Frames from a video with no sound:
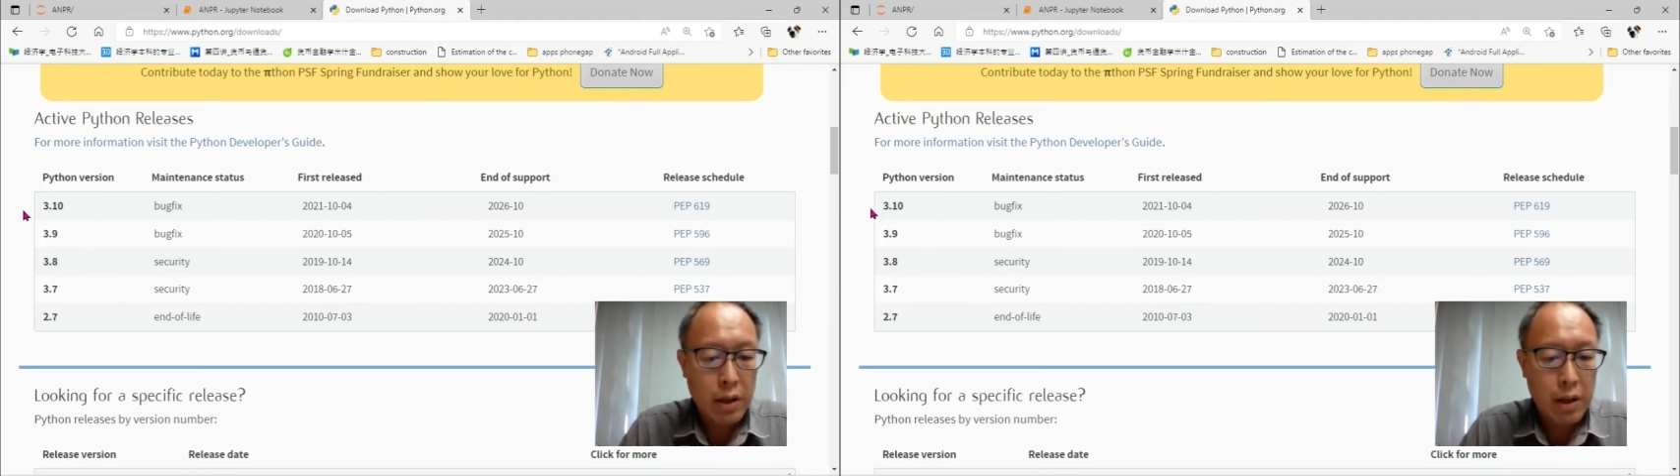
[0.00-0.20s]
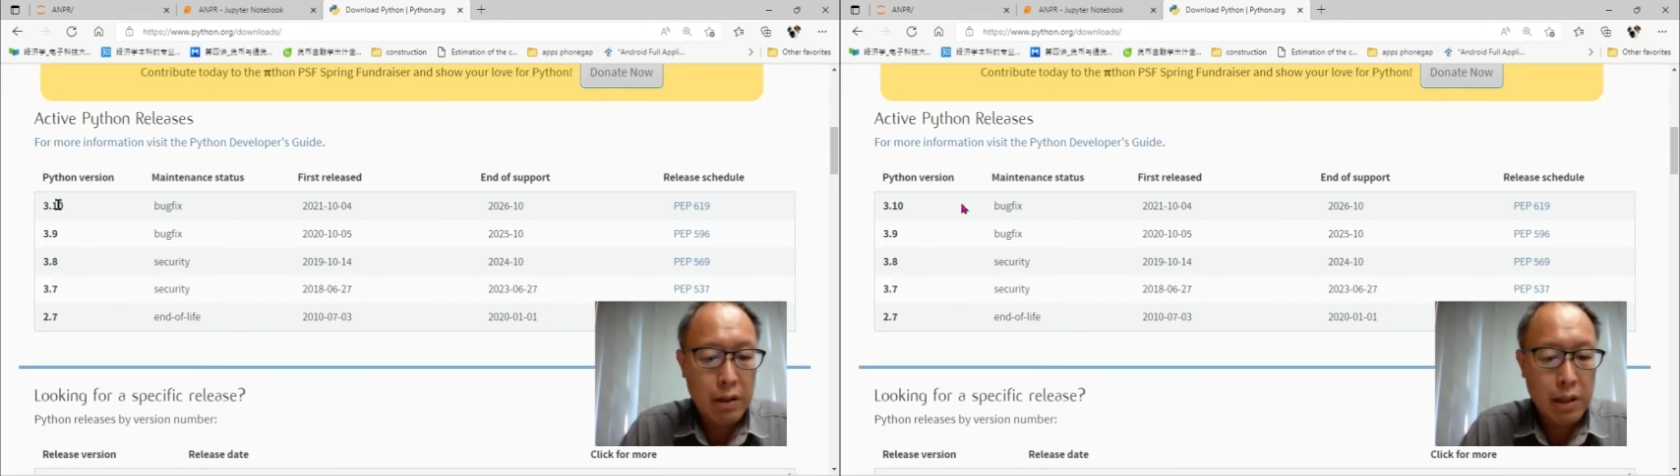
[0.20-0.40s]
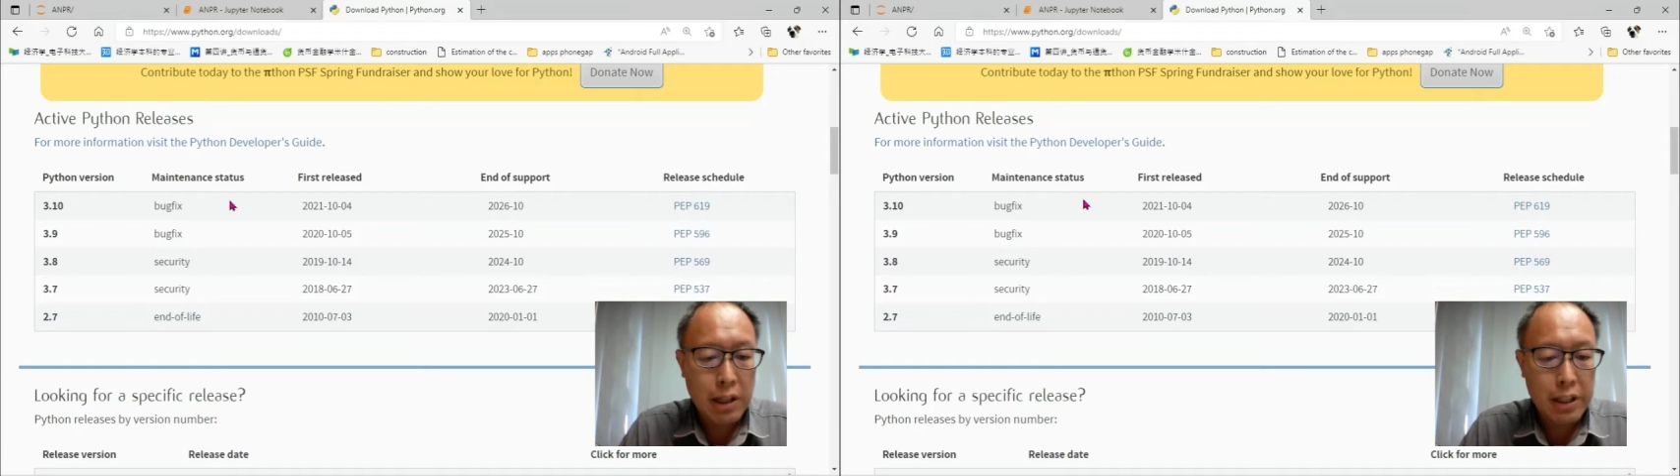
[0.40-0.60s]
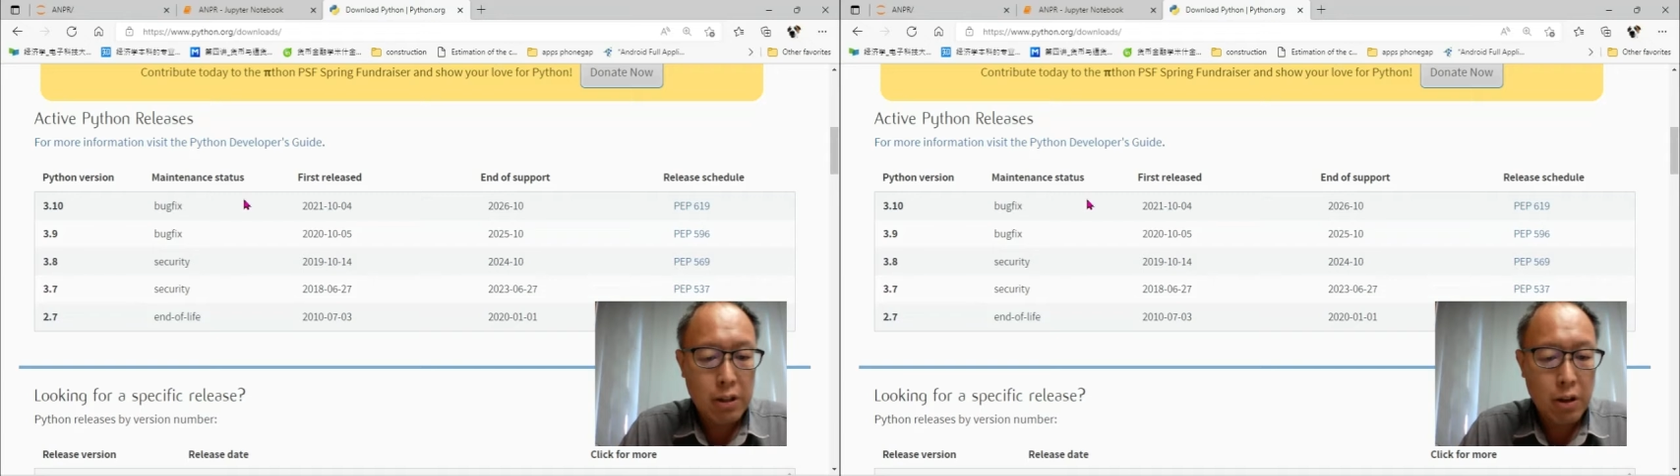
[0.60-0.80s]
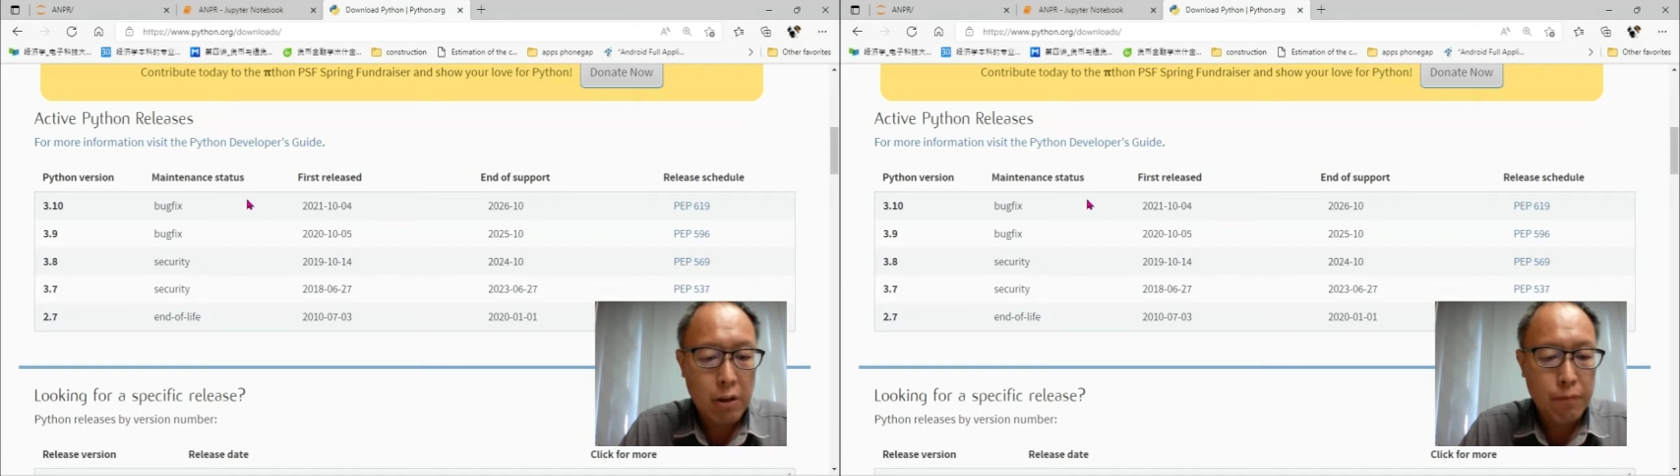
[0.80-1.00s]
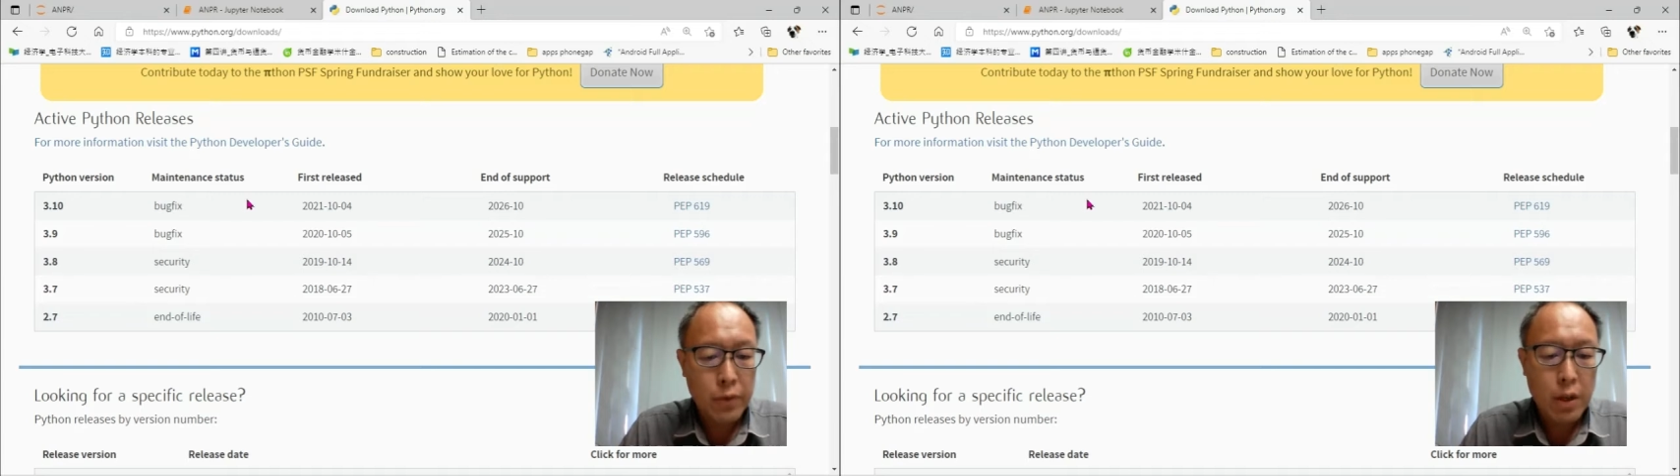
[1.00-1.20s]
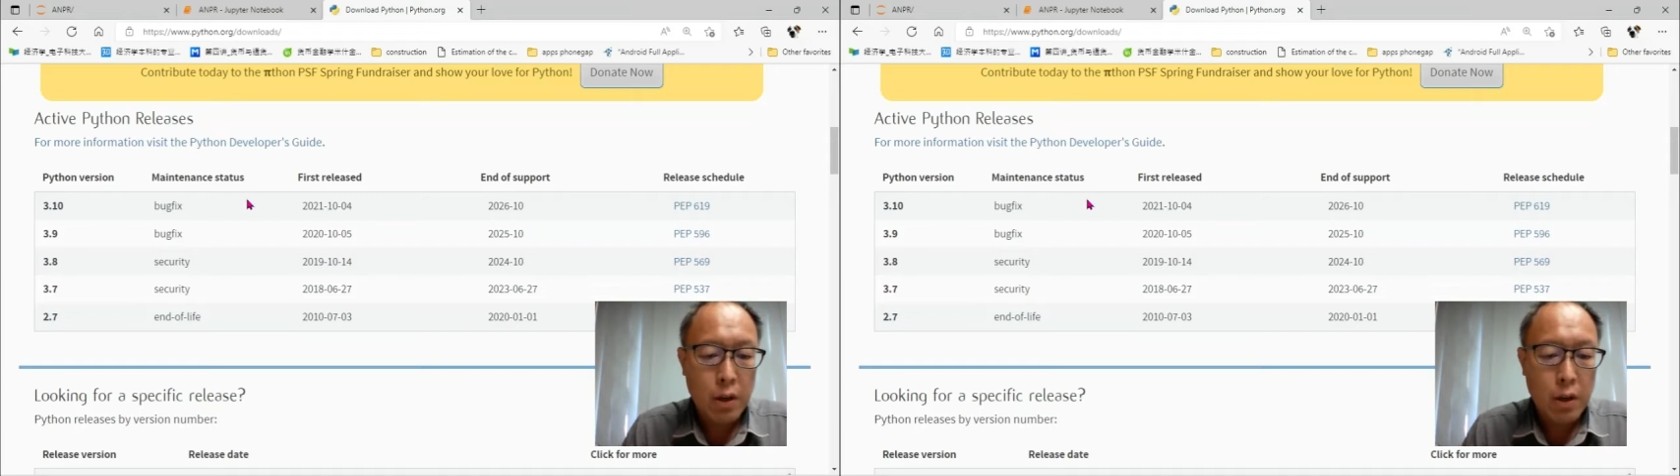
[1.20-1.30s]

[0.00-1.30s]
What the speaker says: and released on